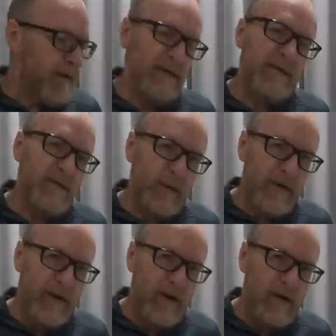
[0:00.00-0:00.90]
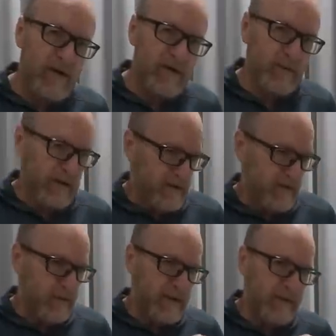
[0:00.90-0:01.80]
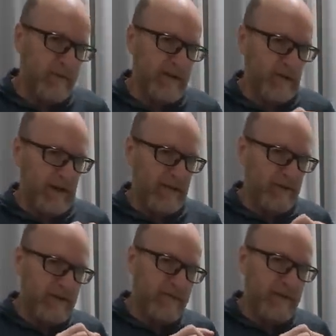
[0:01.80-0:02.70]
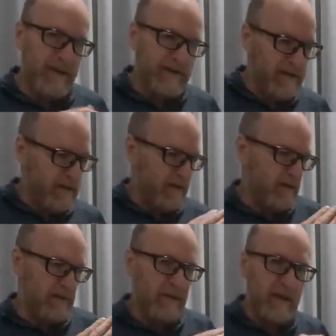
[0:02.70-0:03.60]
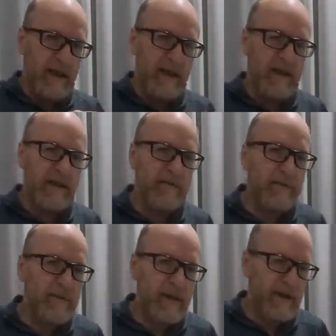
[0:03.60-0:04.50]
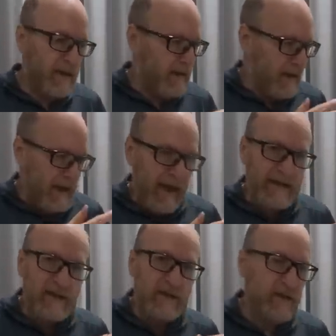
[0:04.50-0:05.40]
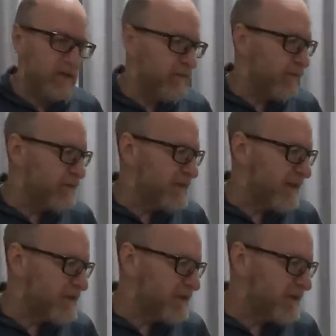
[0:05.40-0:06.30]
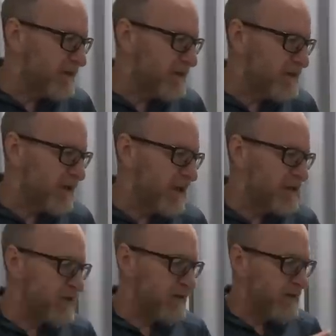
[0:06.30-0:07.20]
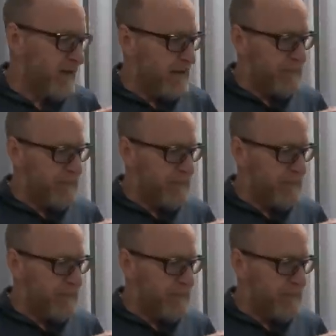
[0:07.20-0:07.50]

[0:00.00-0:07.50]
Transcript: and this is where the Arca Swiss is really, really great for just making little uh, uh, angular rotation changes,